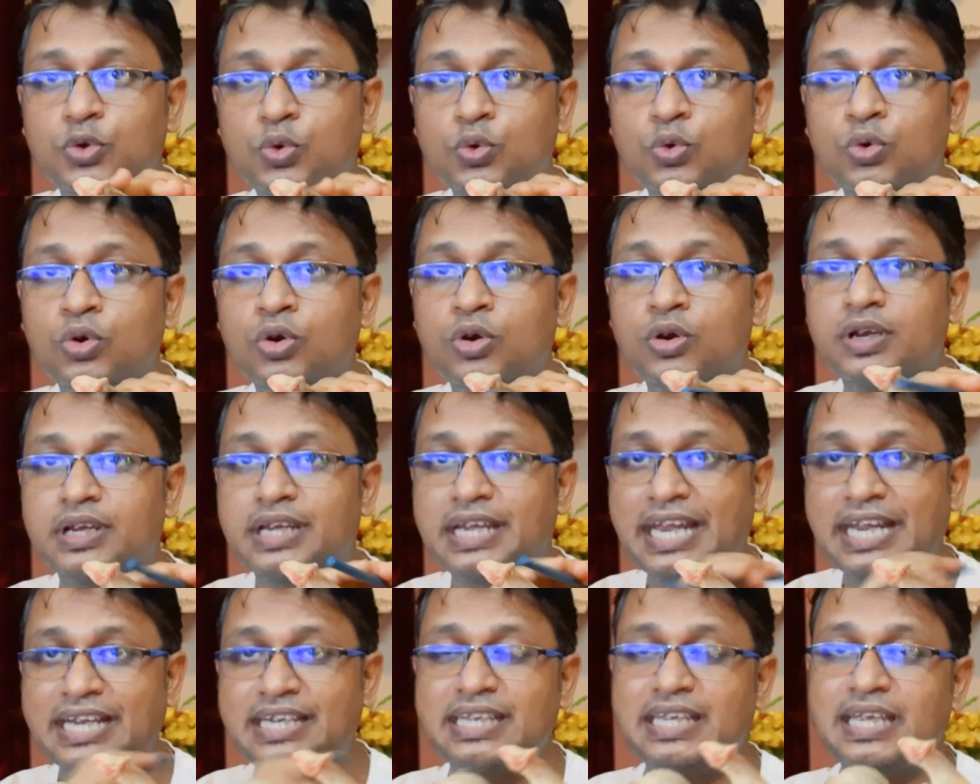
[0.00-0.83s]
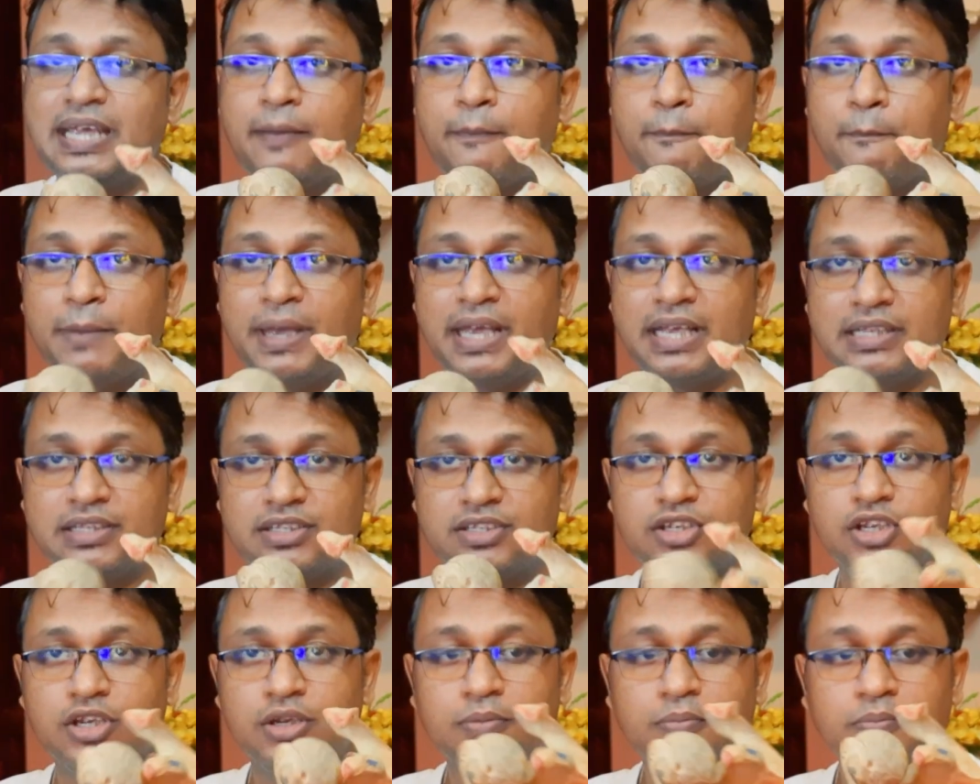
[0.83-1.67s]
to get
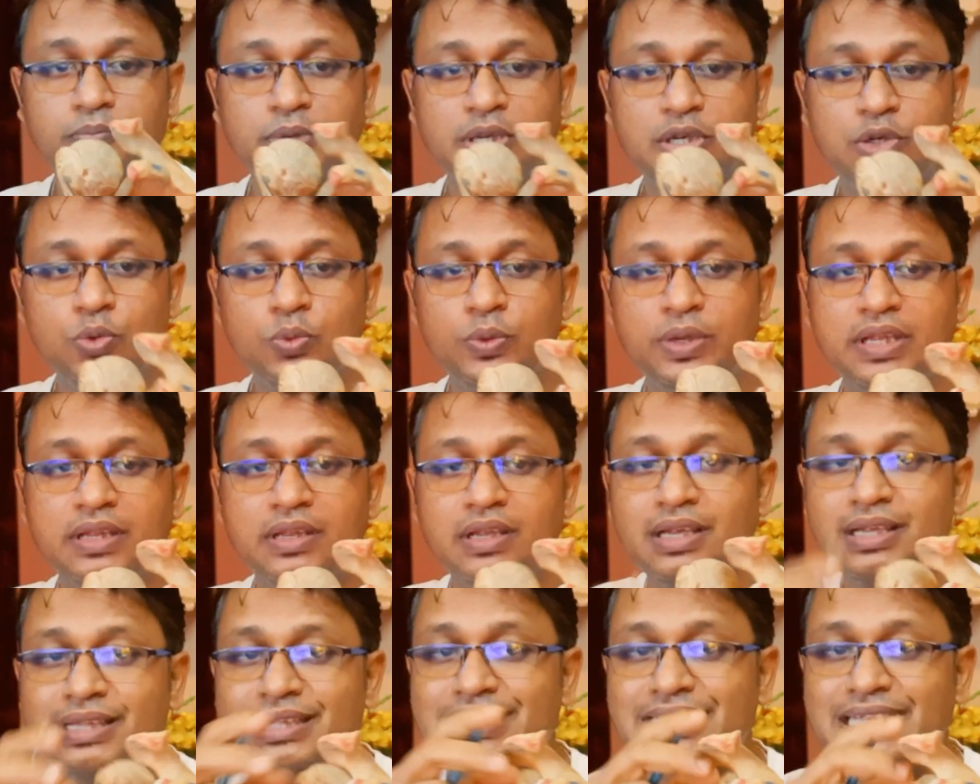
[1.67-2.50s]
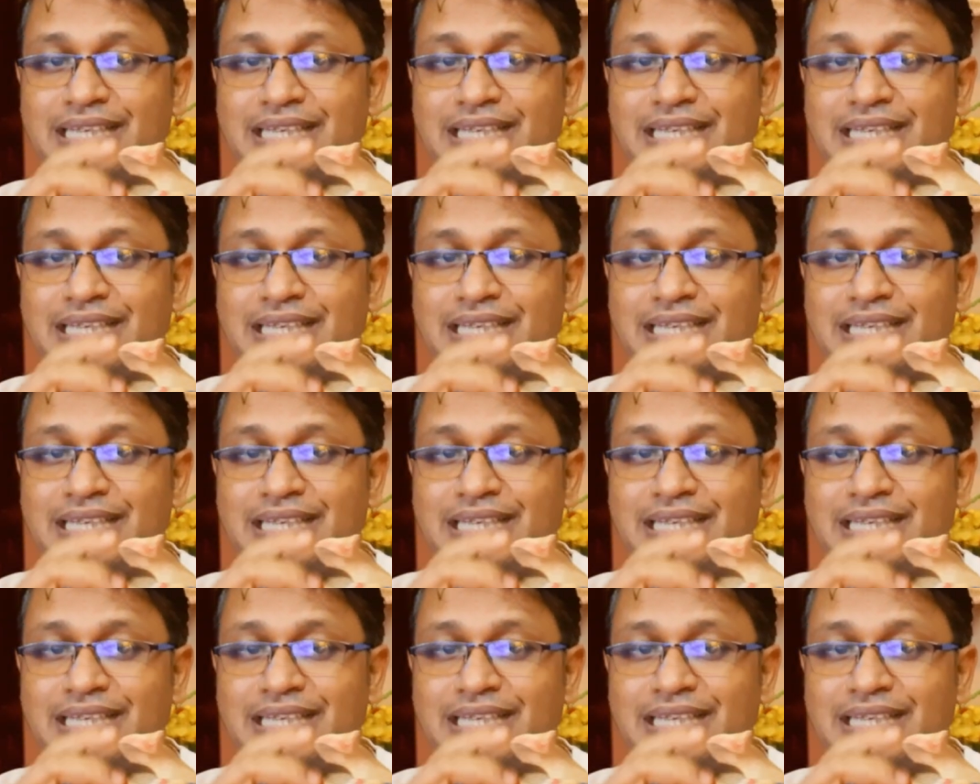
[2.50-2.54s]
impinged between